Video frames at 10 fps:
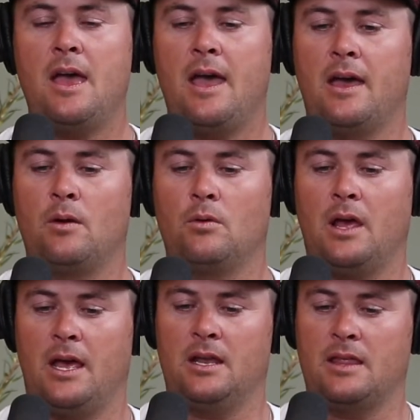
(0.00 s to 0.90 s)
And
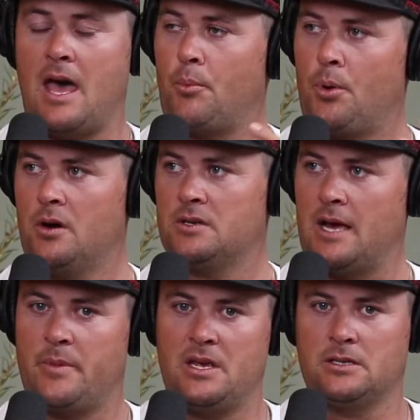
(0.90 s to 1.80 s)
in that prayer
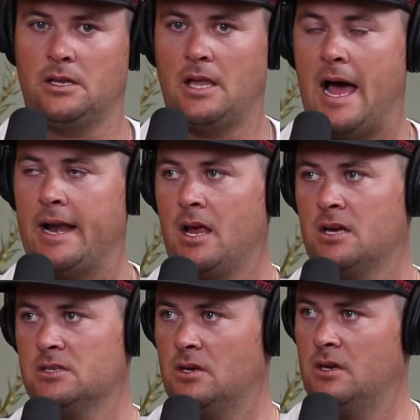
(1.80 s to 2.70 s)
time, he's aligning
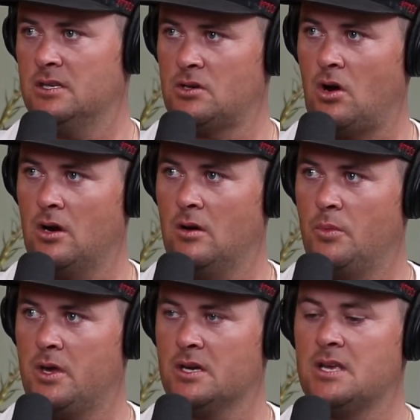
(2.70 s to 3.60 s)
us to his heart,
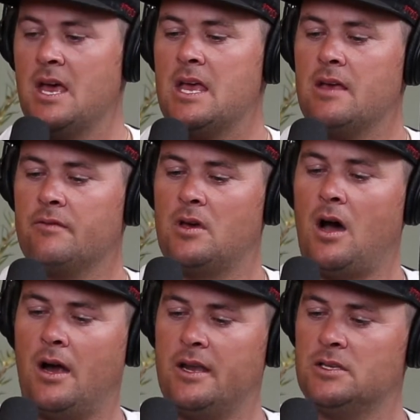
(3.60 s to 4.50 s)
because if
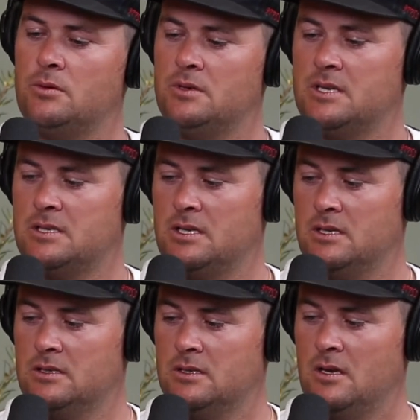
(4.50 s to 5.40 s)
God is who he says he
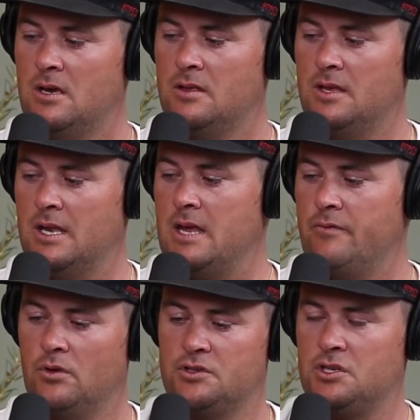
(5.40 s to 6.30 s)
is, then
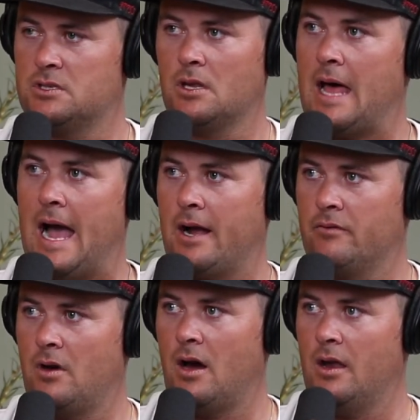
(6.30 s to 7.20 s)
evil is just the lack
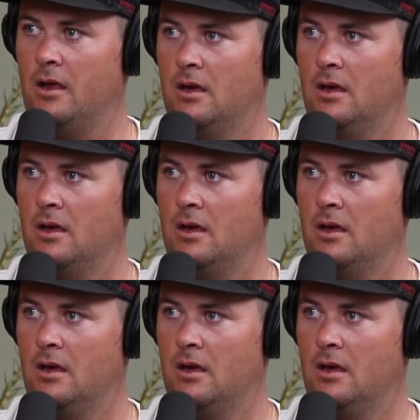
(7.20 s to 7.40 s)
of God.